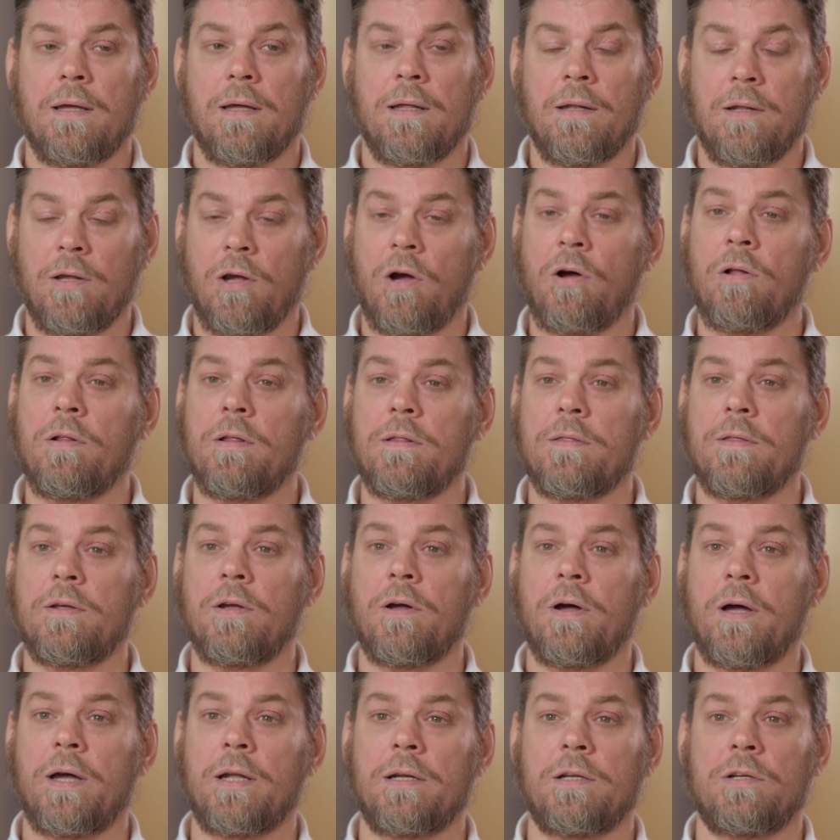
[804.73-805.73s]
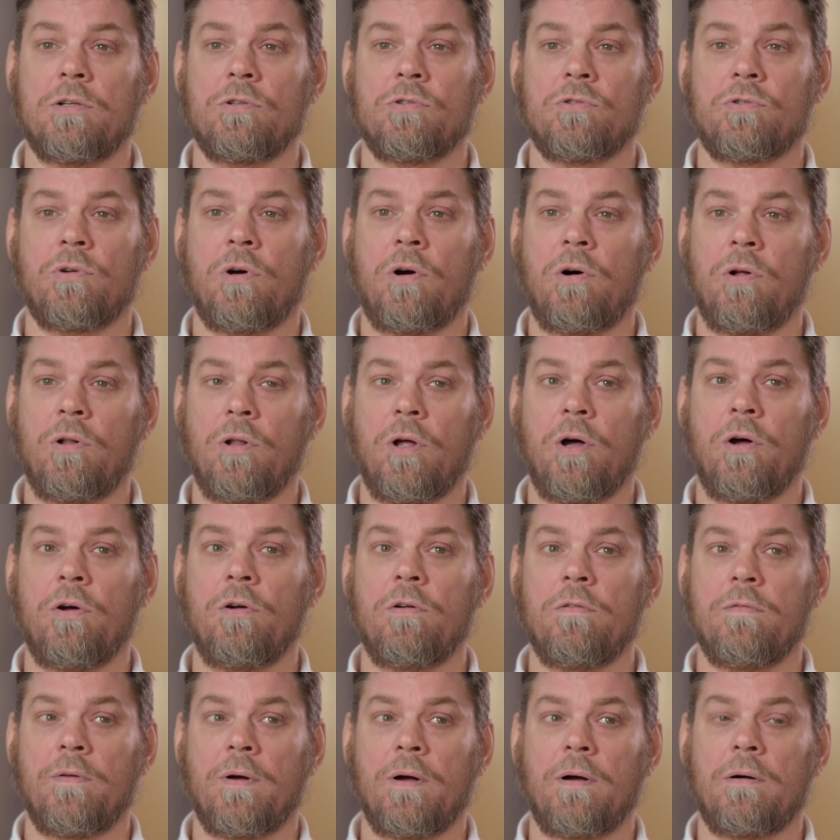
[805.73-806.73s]
And the only thing I had control
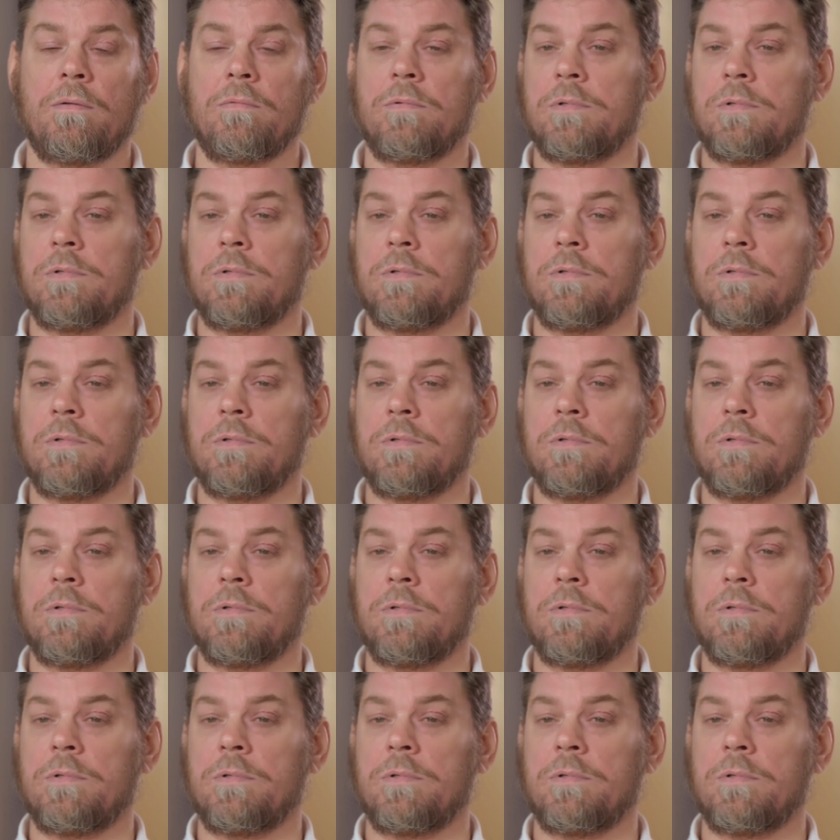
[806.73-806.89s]
over